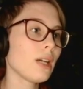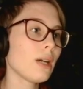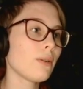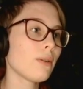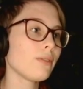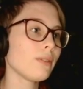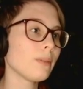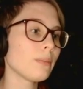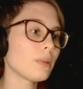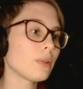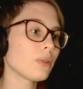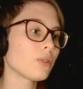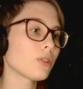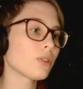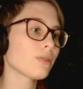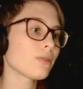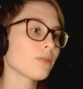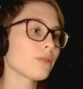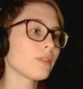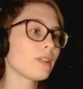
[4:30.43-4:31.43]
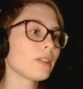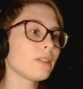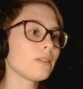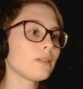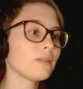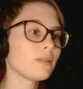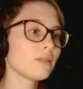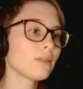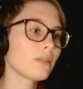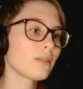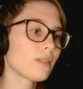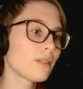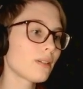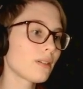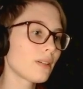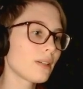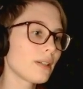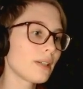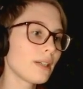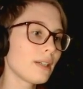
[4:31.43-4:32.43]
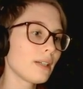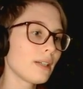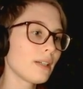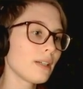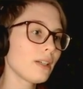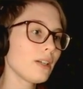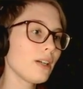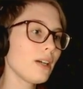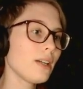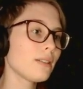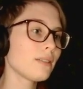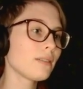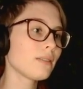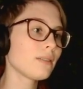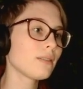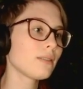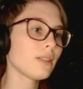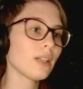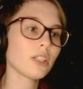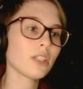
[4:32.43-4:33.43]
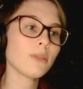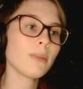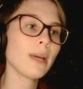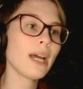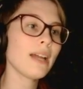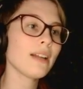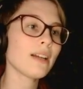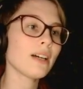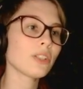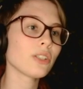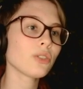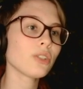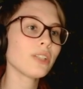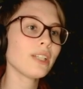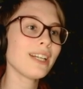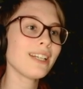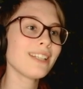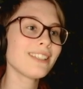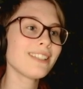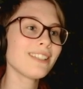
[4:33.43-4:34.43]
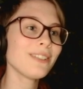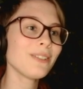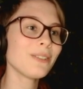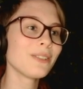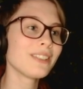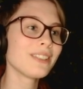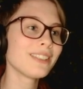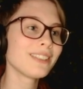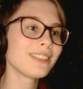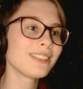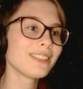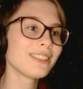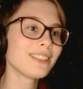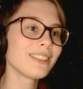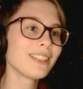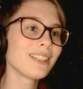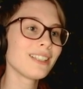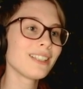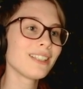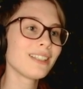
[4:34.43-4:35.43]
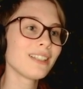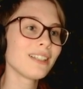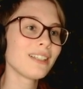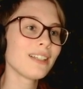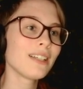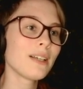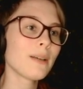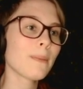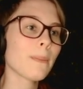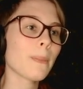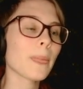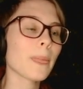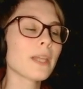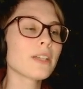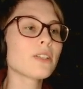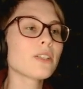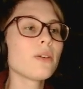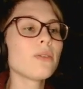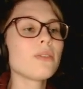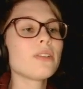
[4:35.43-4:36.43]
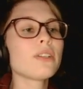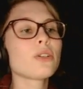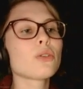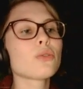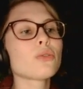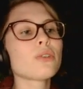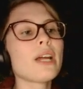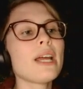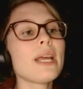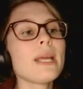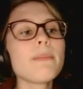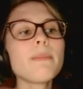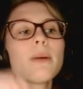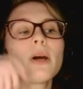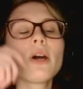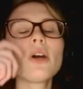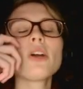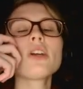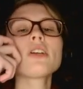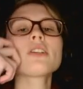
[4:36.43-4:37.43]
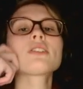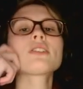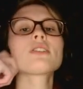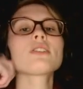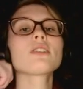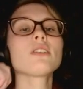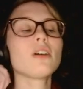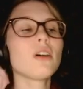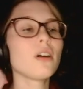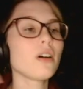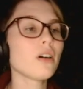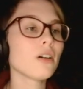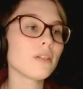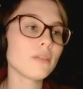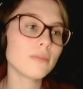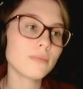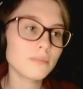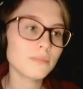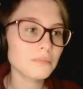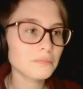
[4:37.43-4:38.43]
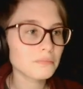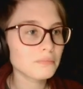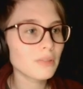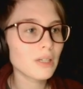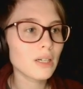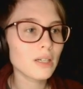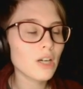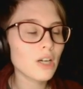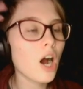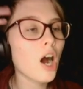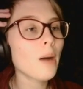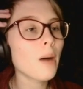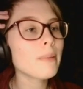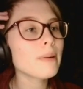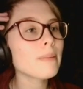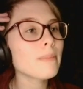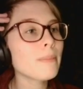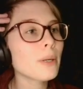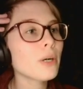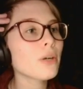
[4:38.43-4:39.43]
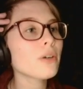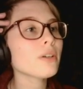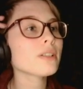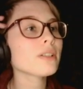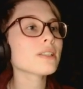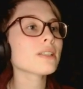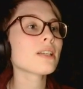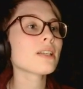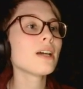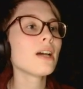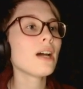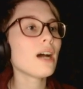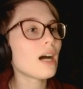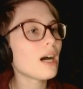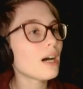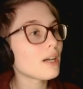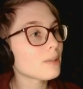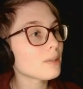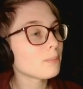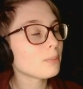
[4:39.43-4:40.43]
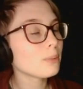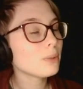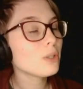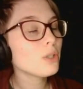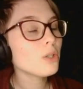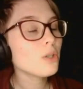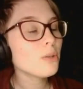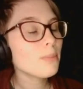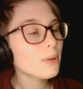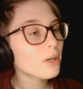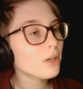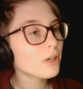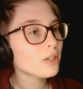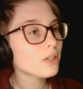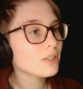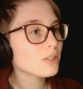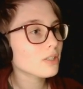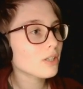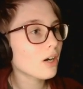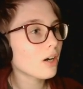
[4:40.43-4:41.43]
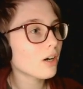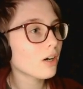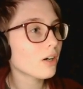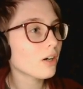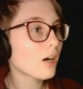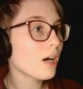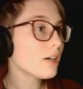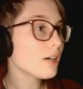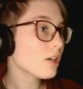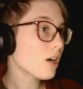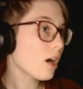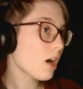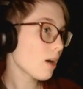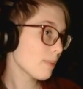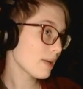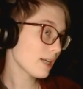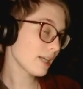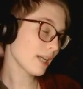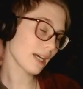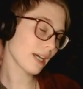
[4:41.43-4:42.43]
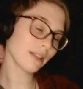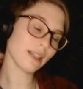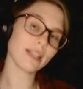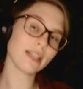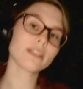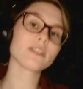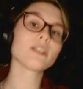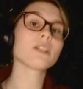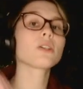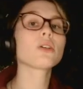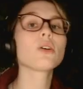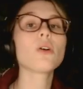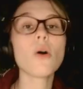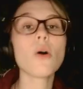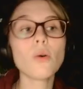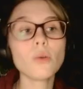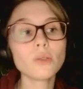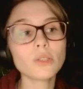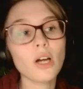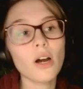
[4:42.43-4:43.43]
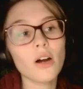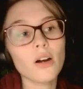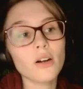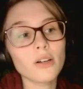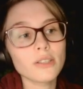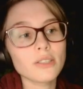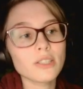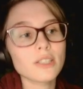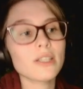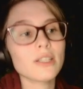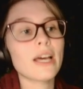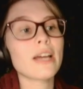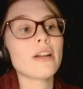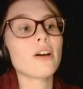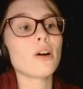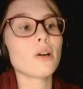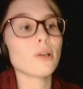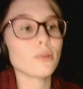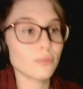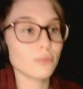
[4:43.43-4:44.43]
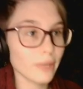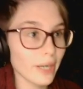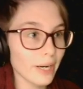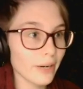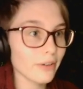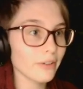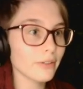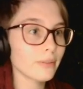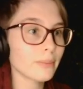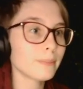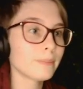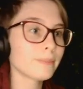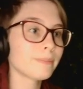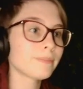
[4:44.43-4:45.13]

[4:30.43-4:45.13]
And I'll flip those just for fun. Good. Not too bad. 182. So the gray perks are common perks. The blue perks are uncommon, and then there are gold cards that are rare.